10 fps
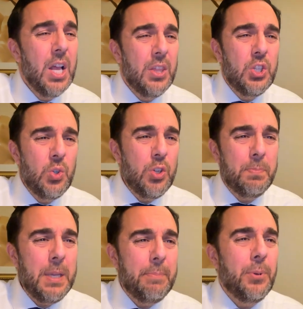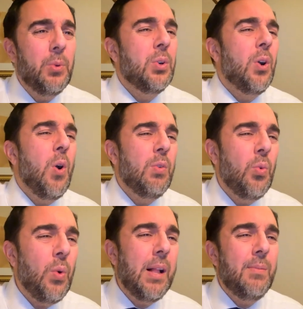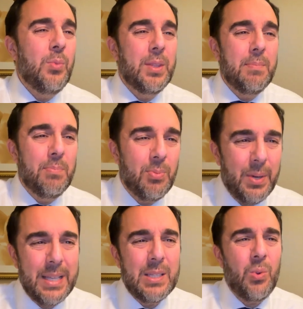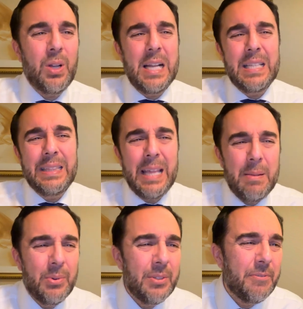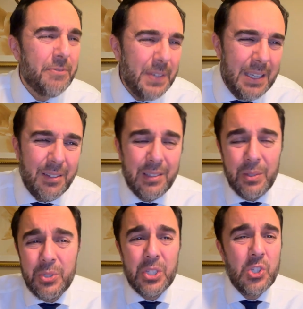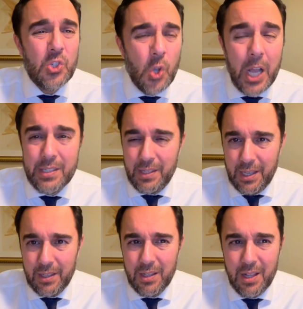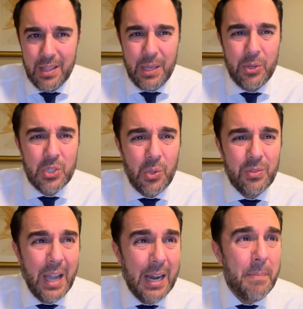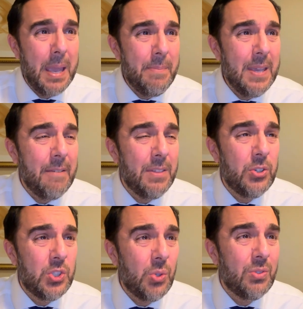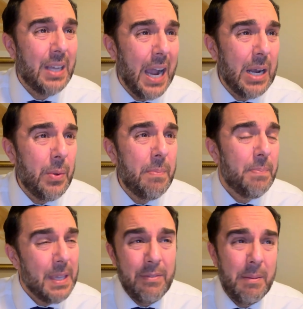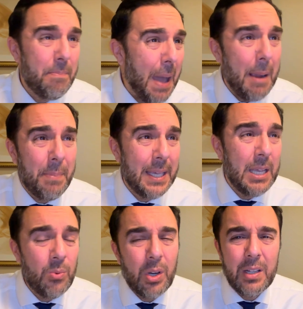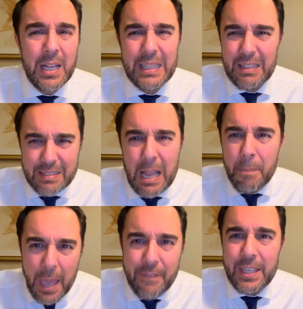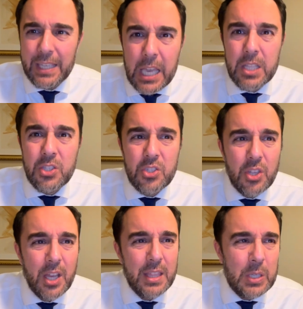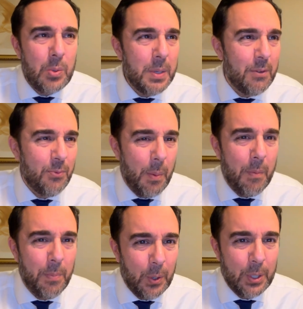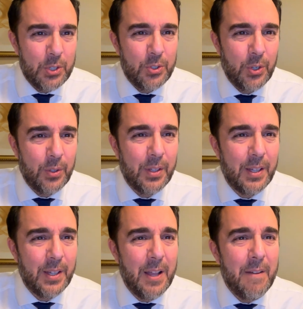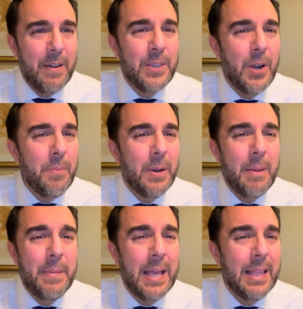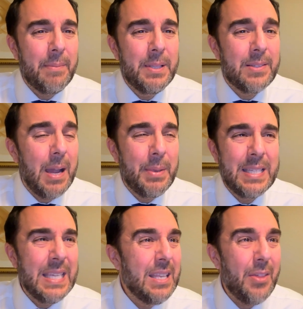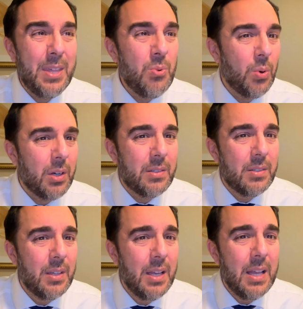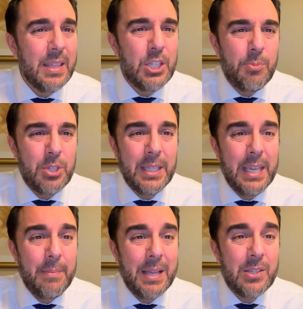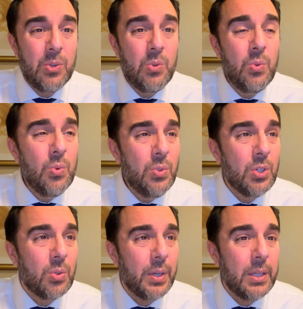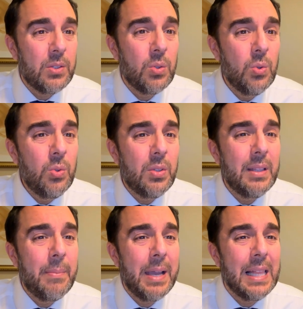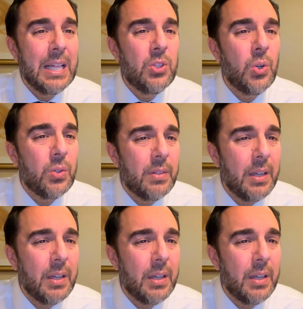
The Jewish people were overwhelmed with the bricks and all kinds of labor in the field. It was exhausting. They were so tired. Maybe if they're so tired, we give them backbreaking work, they'll stop having kids. This will be a form of birth control. Vayomer hamelech mitzrayim. You see, nothing worked. The Egyptian king makes a new decree to who? To lemayaladot,